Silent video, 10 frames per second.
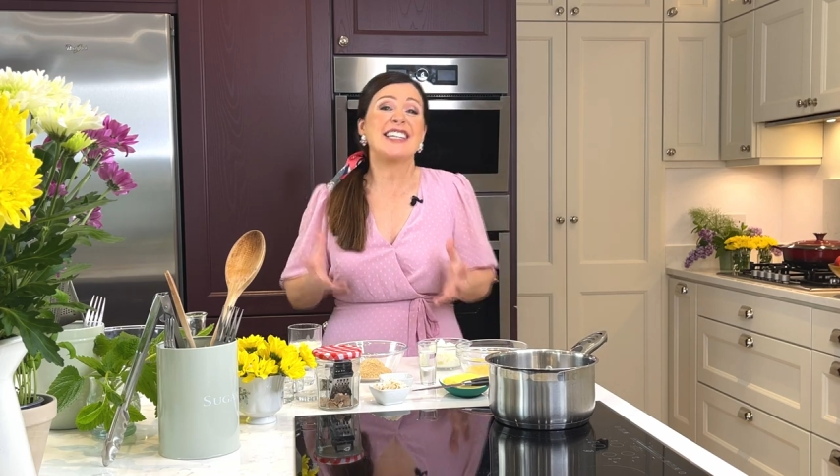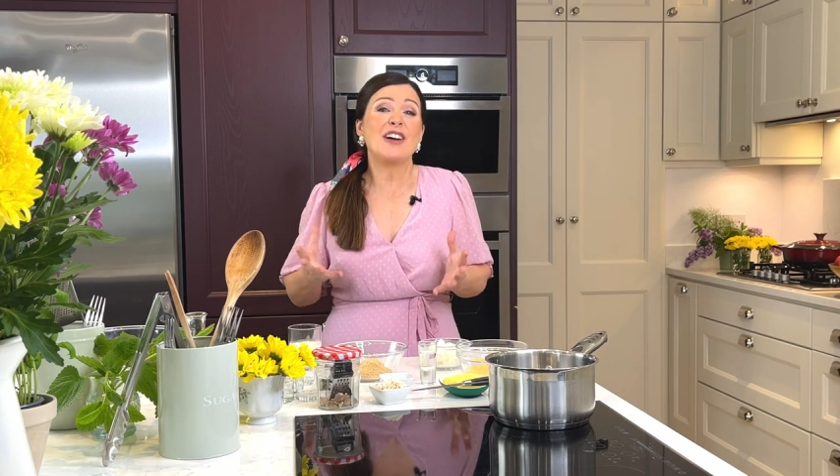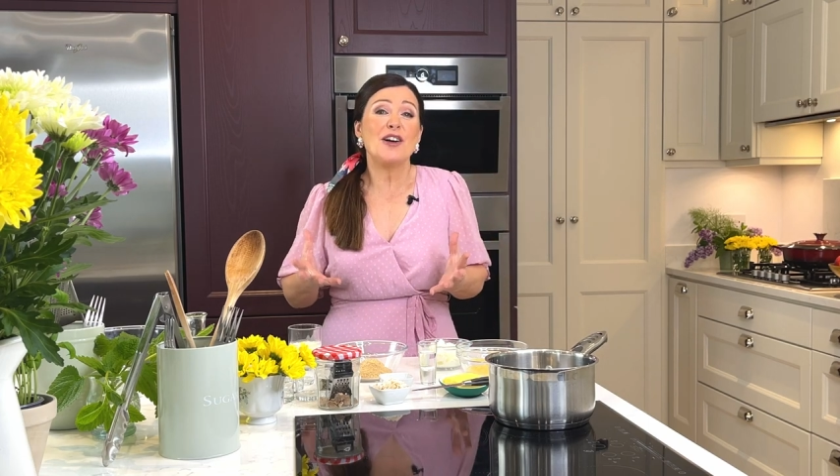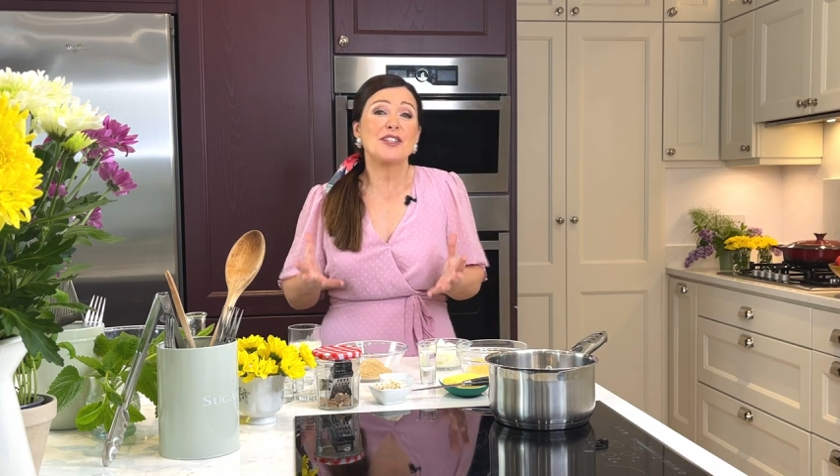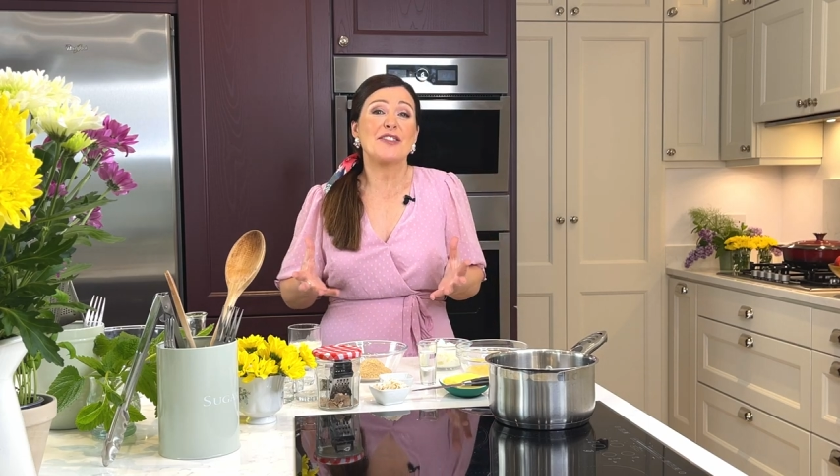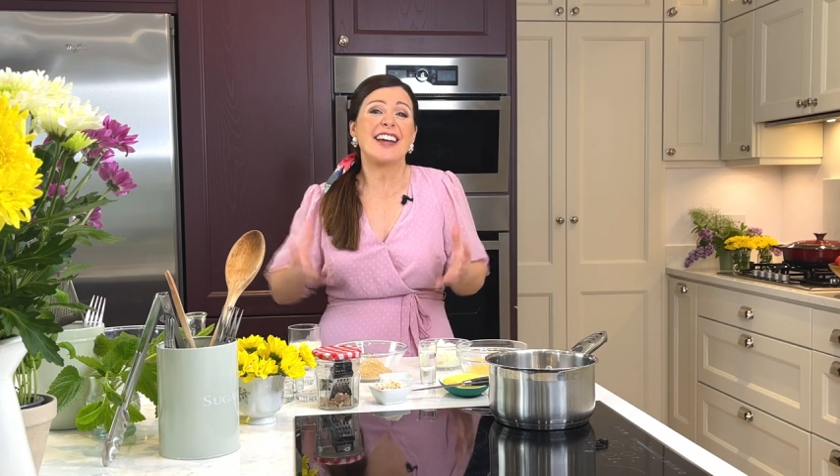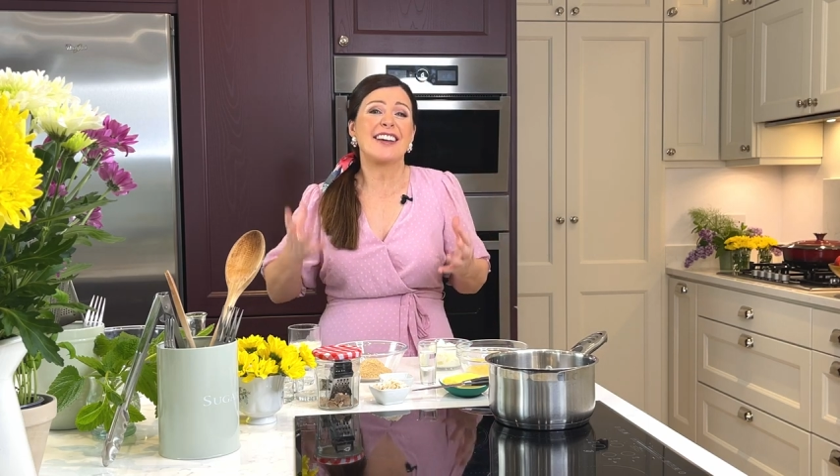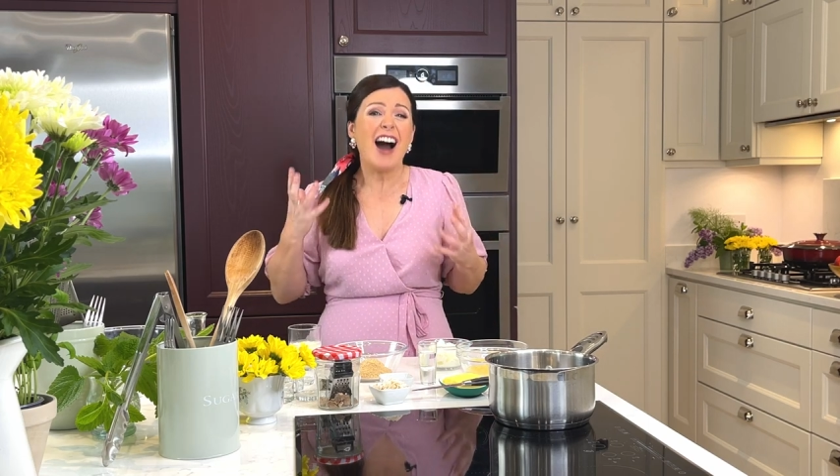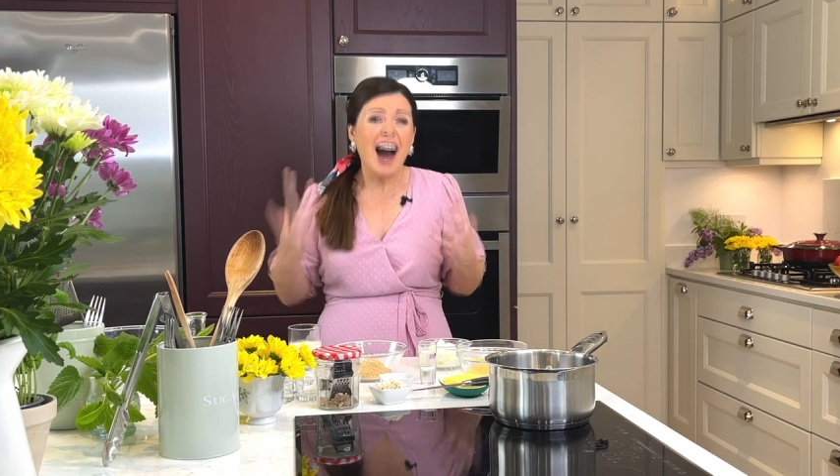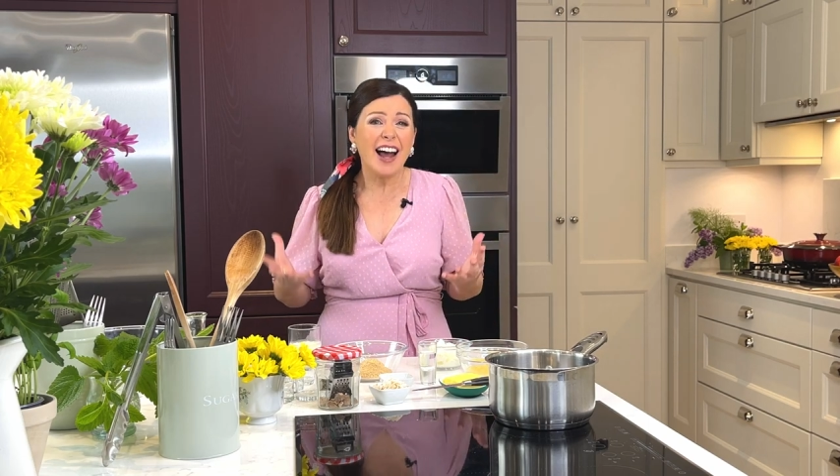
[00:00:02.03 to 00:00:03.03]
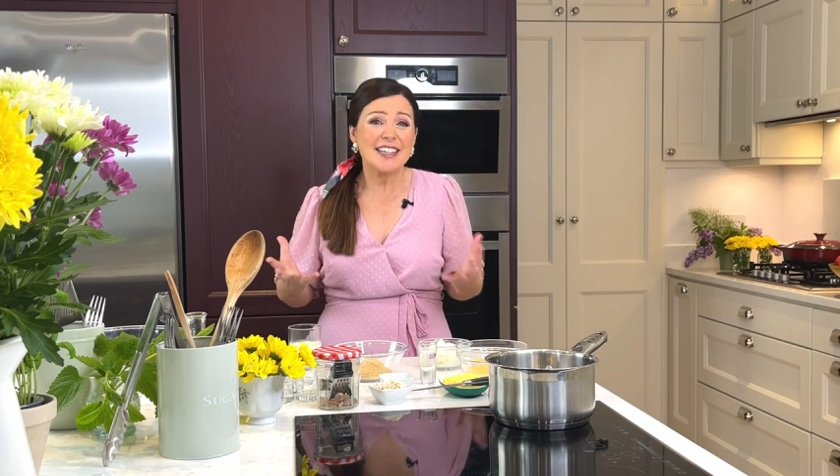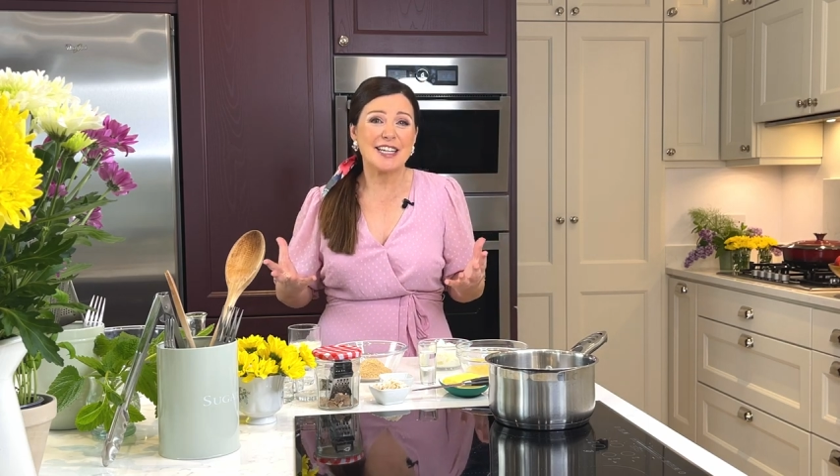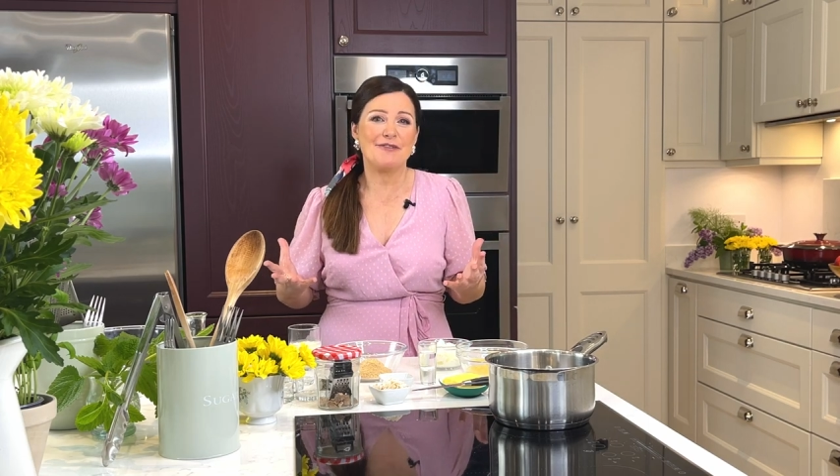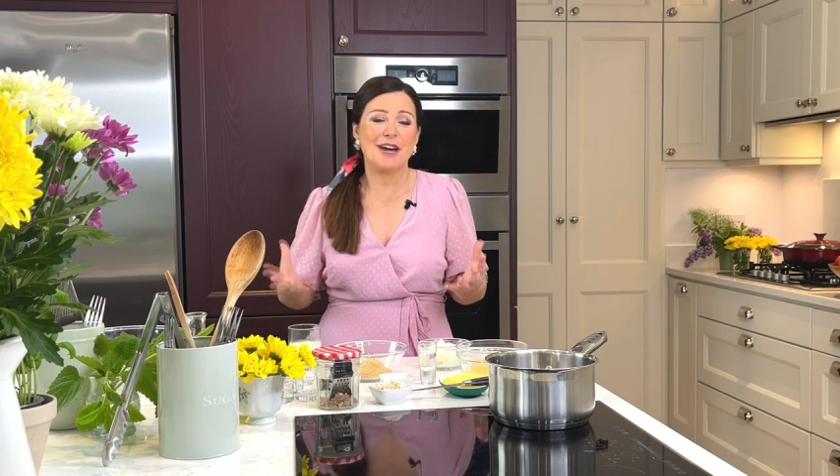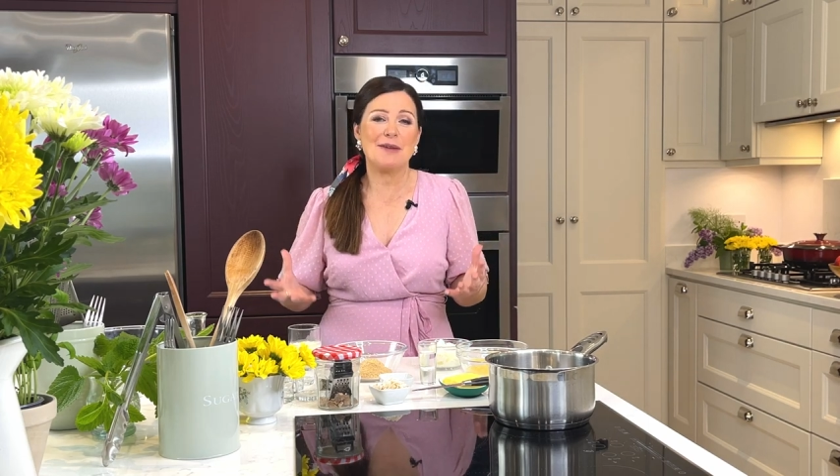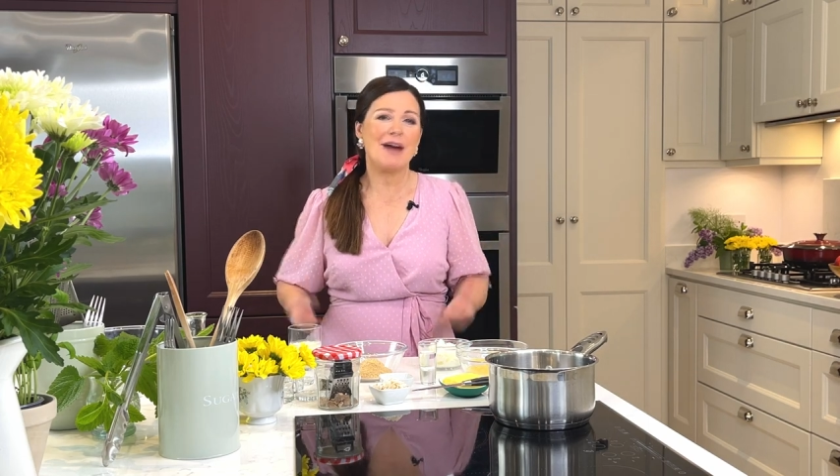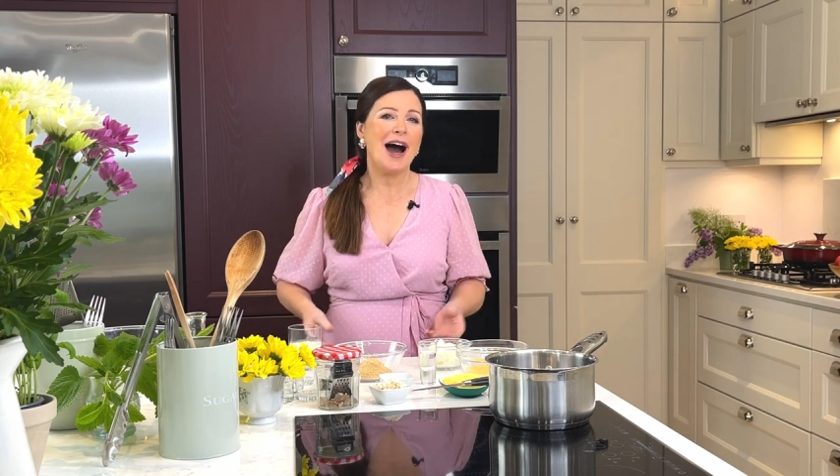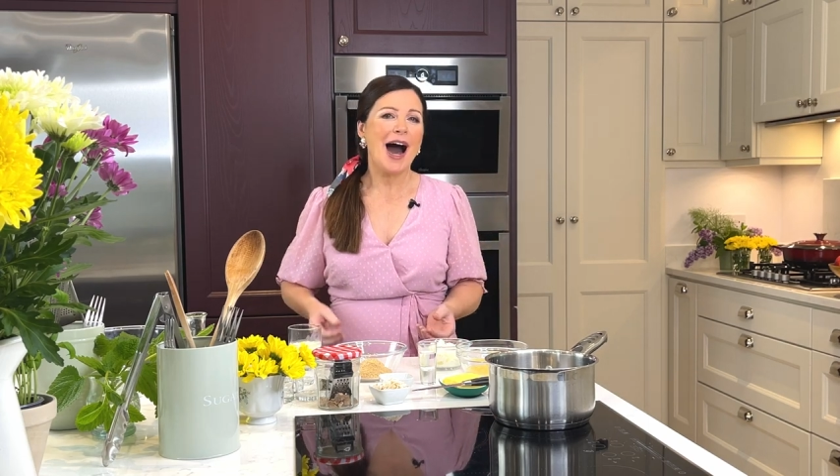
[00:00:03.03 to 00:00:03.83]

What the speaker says: and also that holiday vibe,